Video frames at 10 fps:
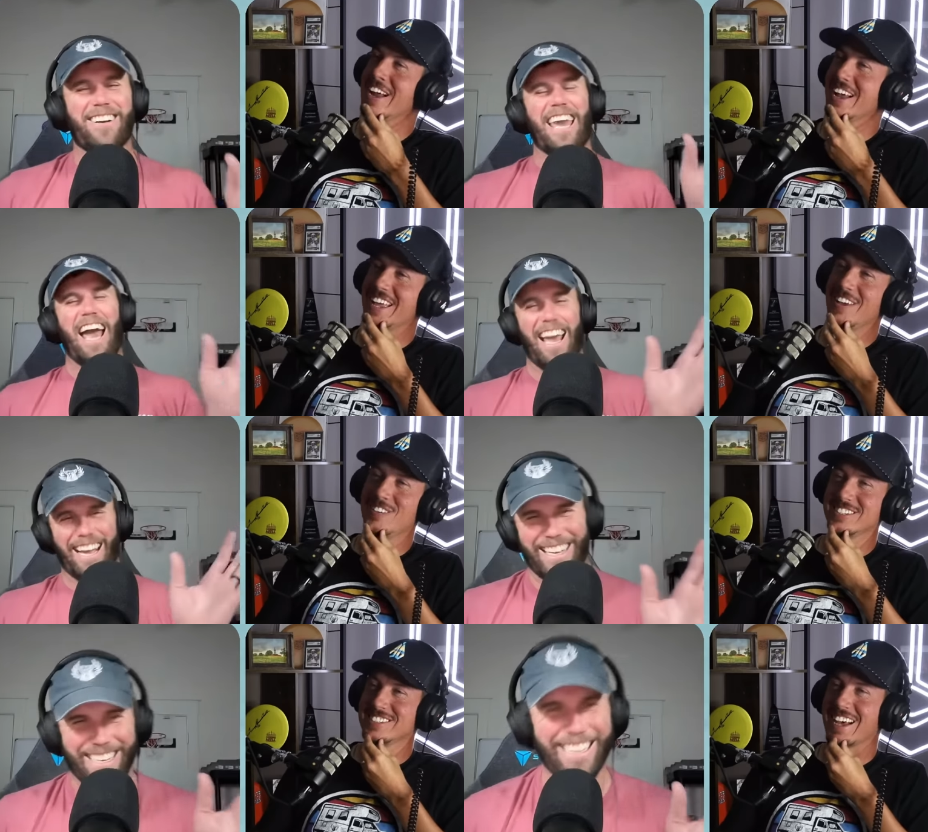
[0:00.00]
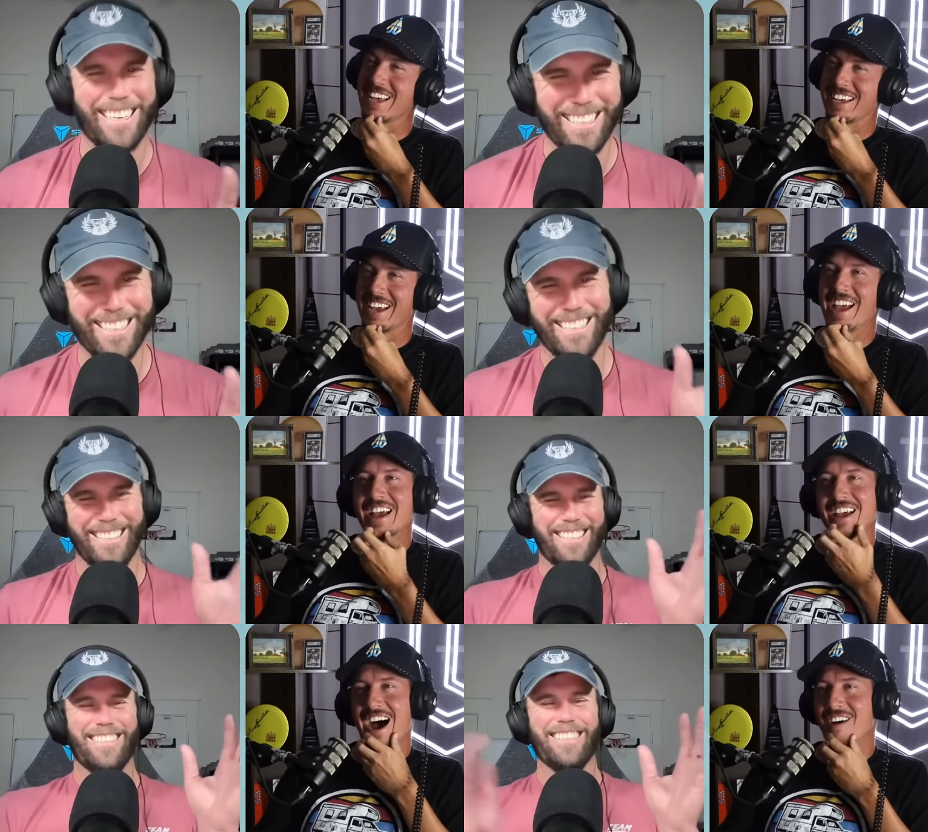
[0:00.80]
Speaker 1: okay. Okay. he was like,
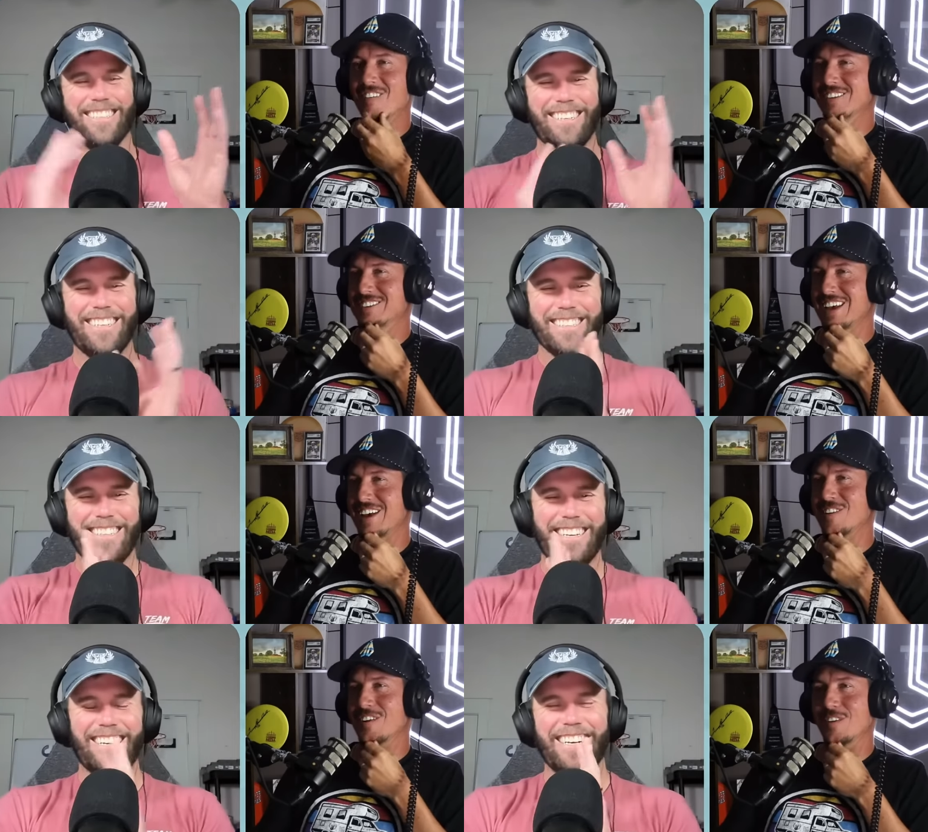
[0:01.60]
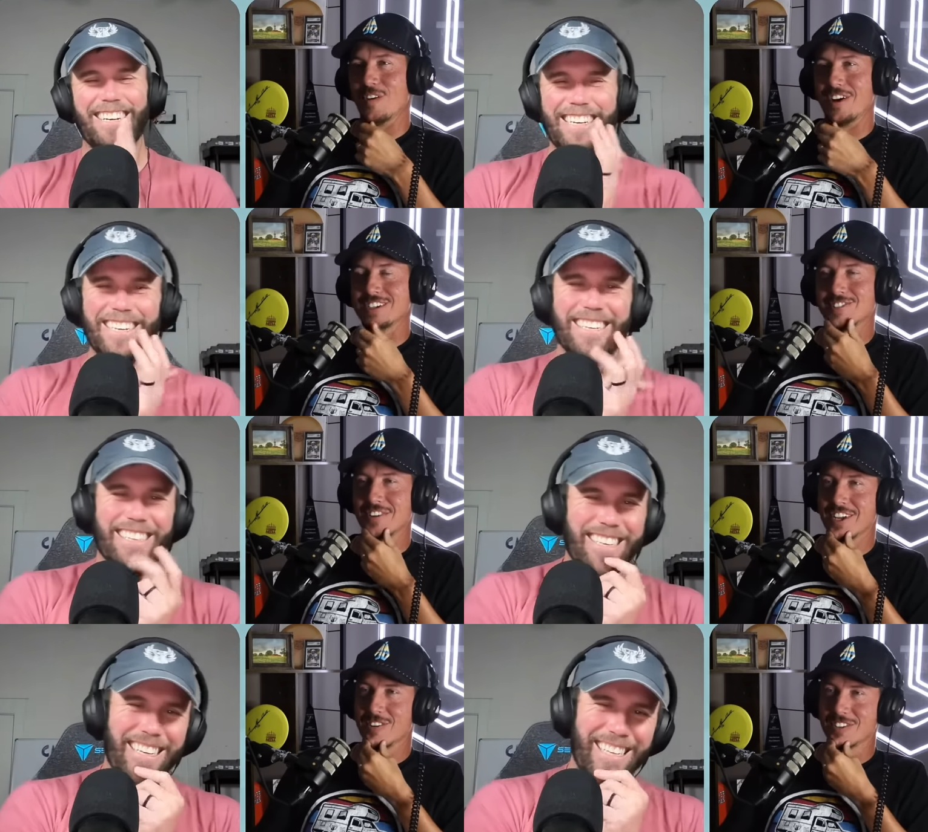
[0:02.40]
I won't say who he was, but
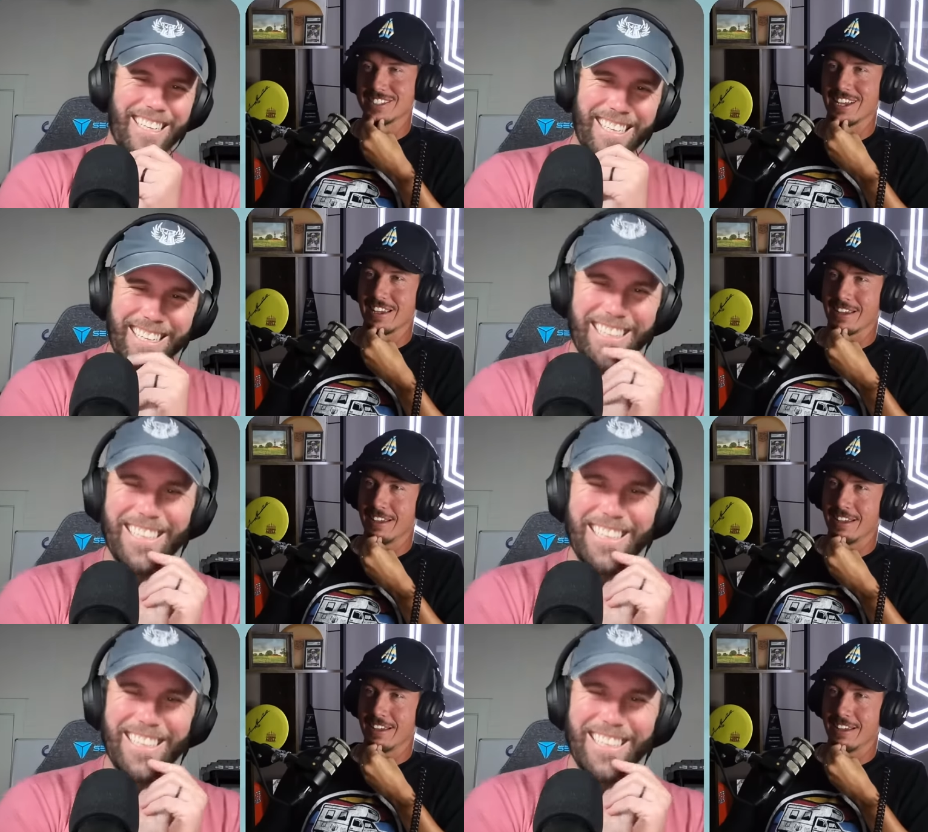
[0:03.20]
he was like.